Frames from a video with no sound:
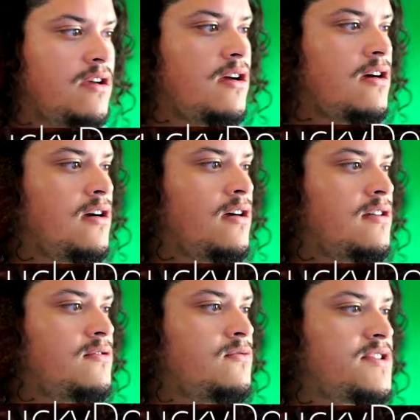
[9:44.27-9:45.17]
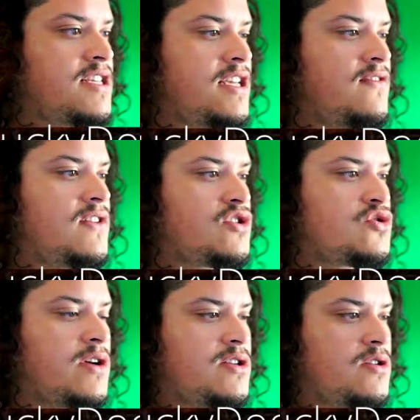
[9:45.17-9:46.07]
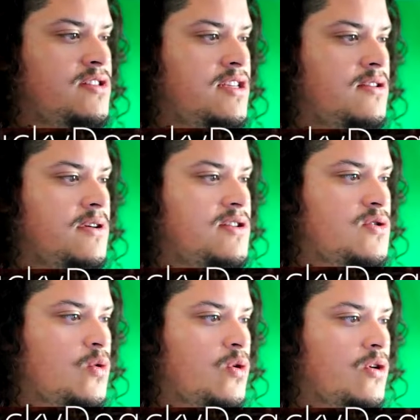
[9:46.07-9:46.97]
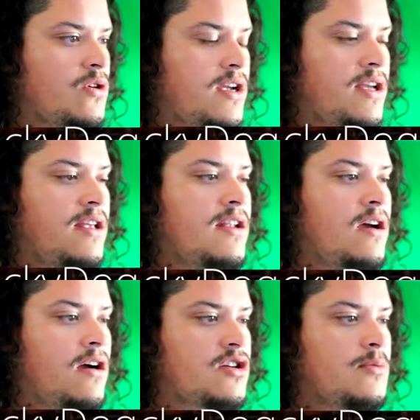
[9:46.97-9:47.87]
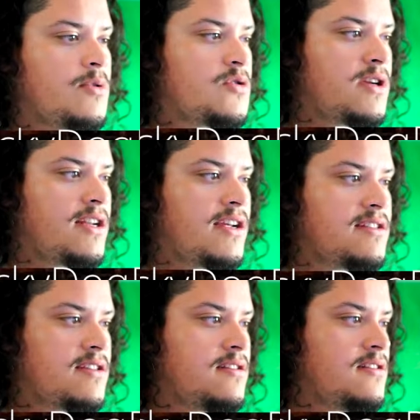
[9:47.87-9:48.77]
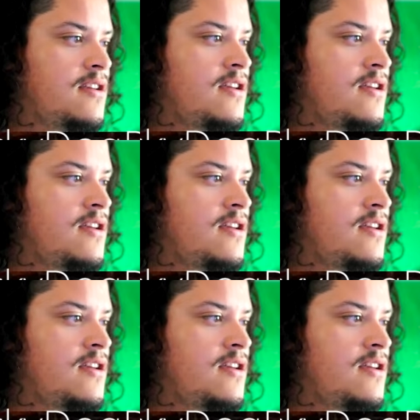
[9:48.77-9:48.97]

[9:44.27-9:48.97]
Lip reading: received a straight to series order in October 2019,